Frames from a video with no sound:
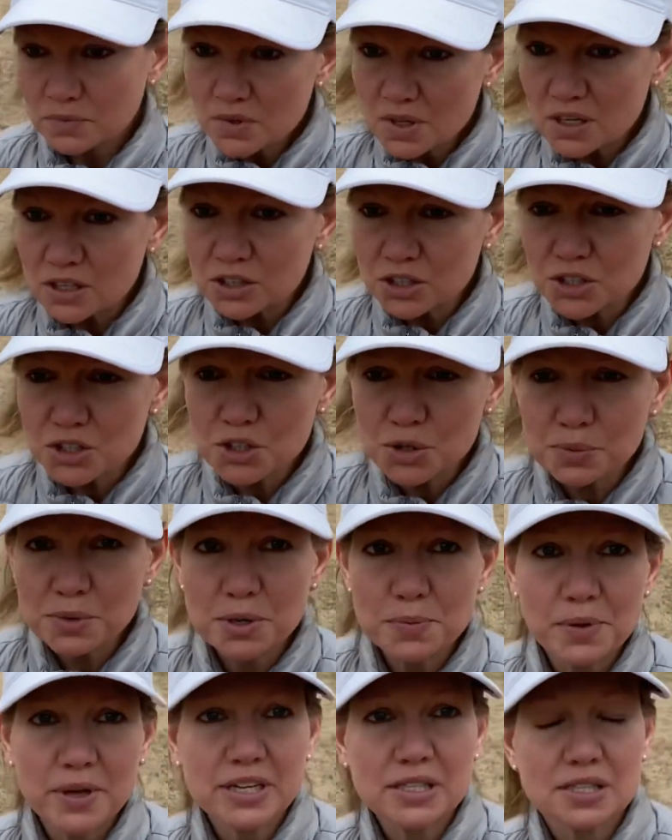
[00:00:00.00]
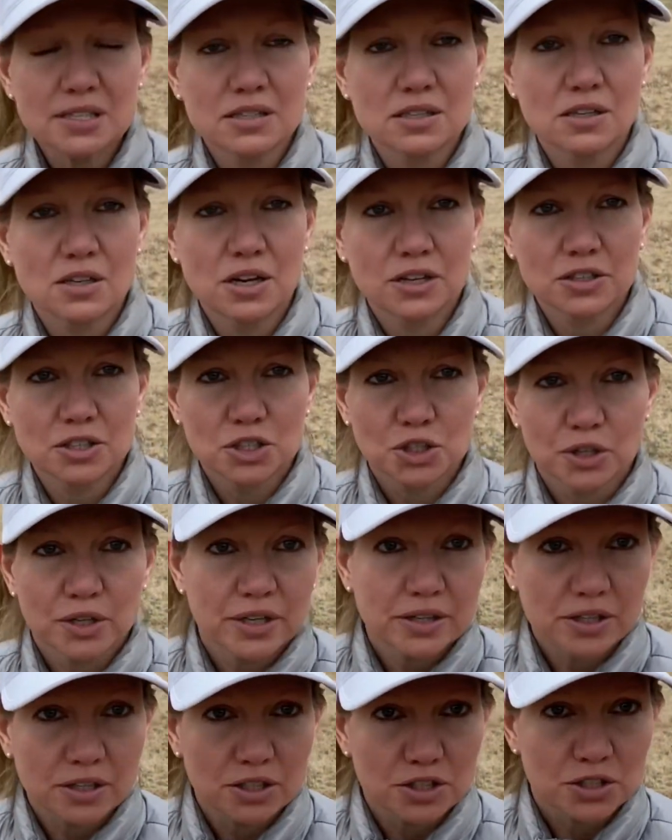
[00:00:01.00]
are so many places along the trail
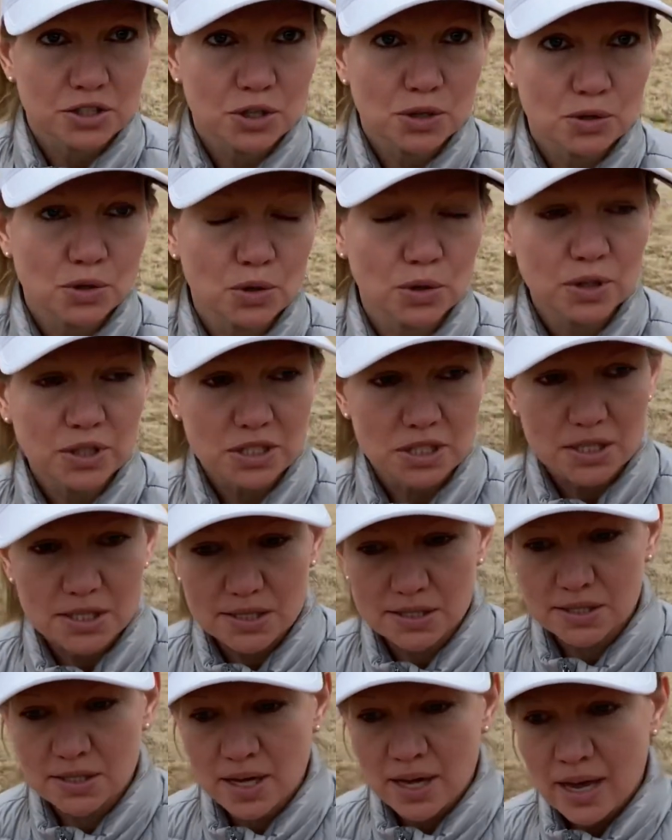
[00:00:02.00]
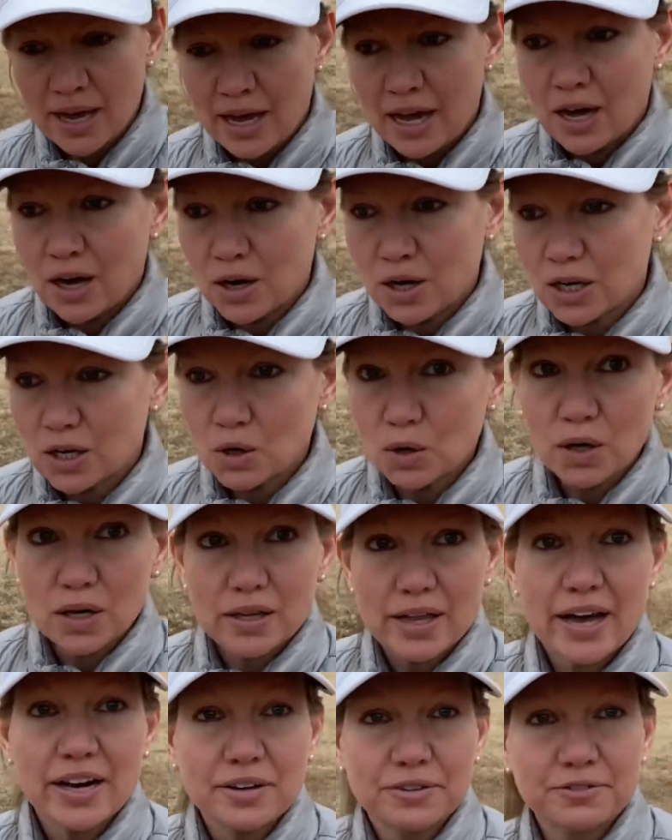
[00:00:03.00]
that are so gorgeous. Uh, or a
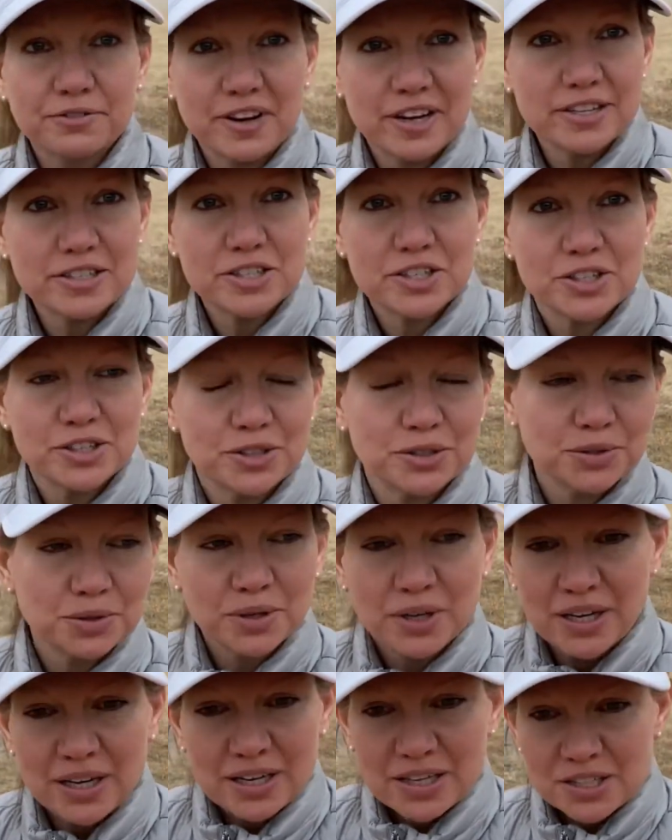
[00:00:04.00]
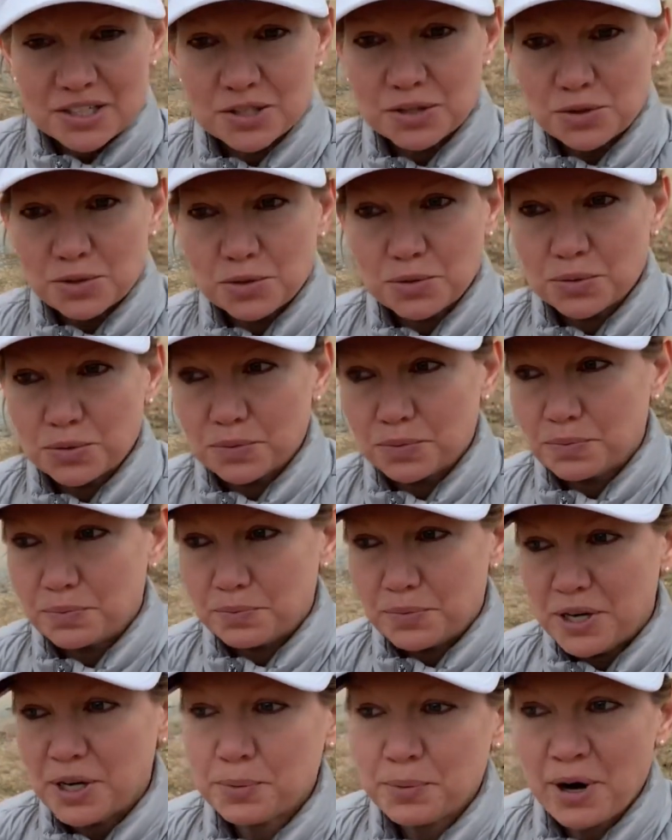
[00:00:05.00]
lot of fun to to
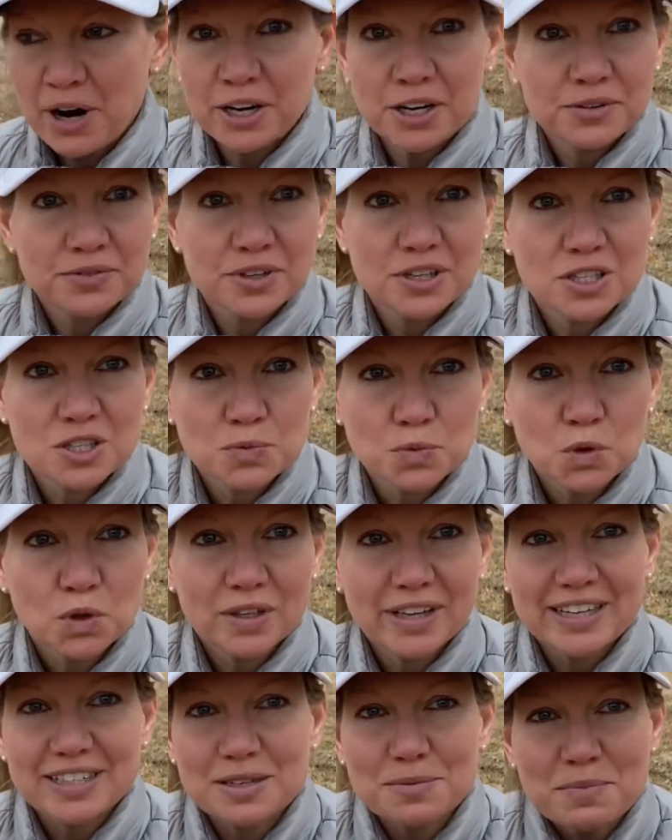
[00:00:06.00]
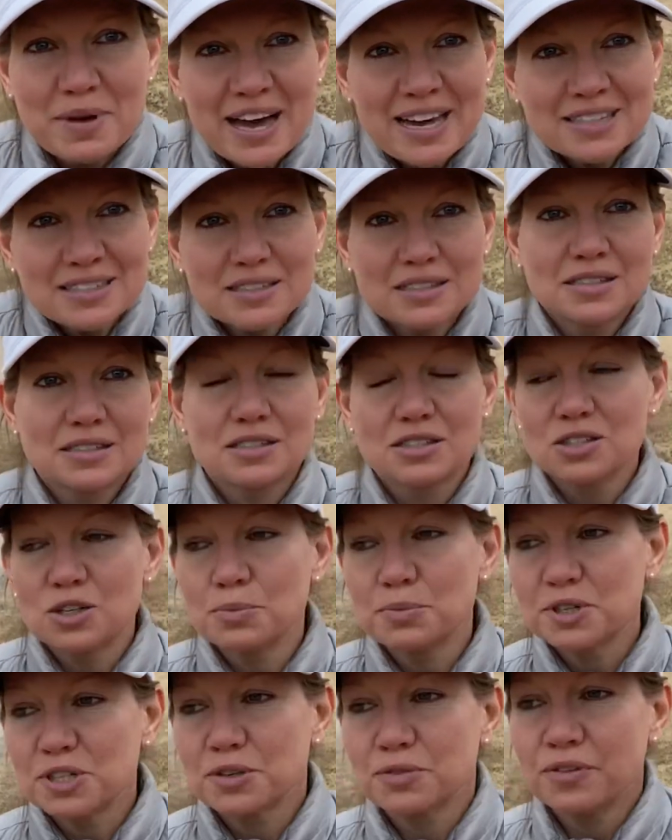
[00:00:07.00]
be a part of and explore. Like Damascus is so
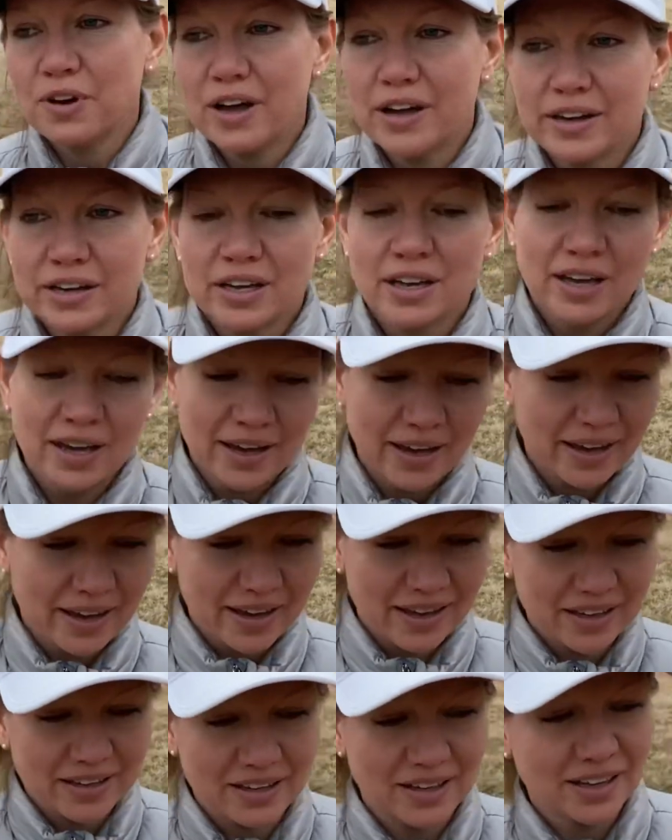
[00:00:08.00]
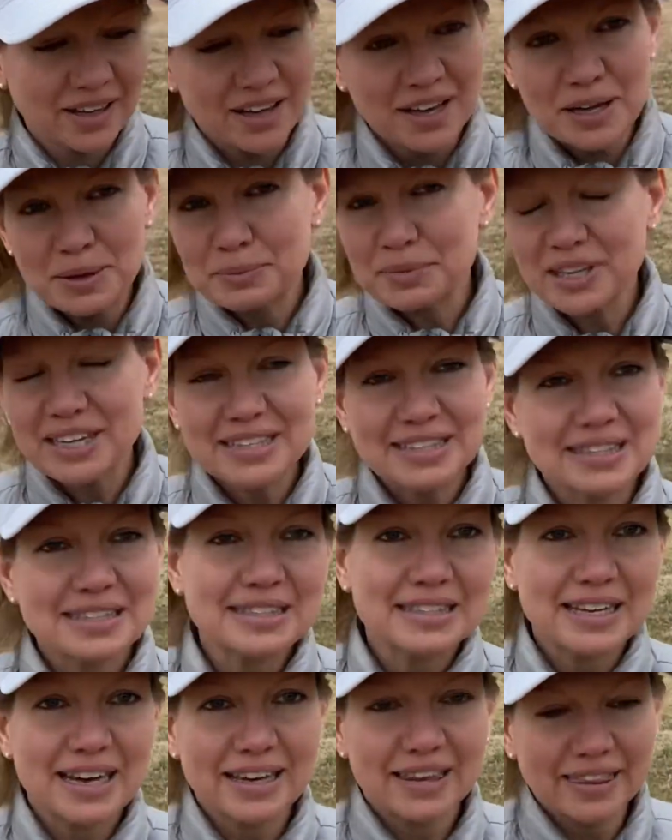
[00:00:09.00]
much fun, and places
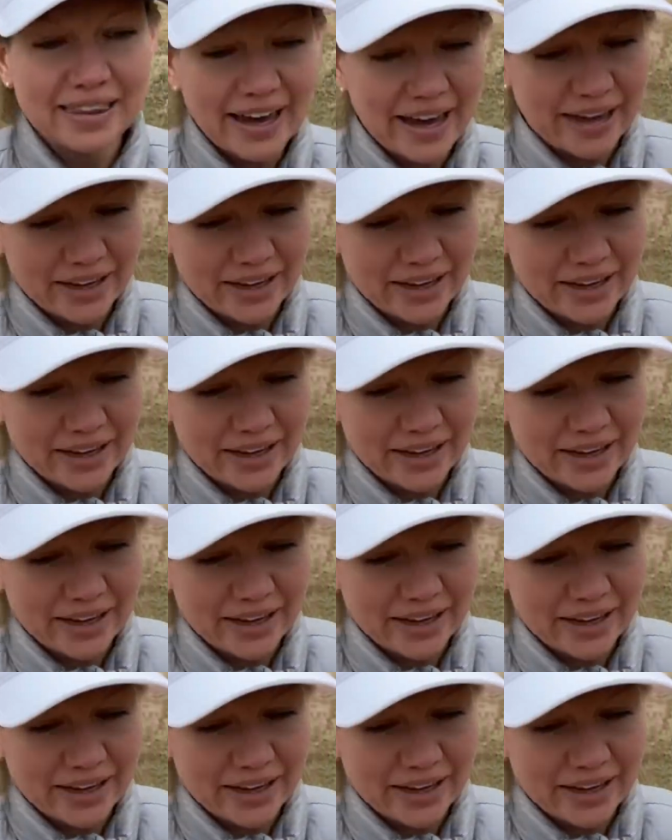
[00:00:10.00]
like that,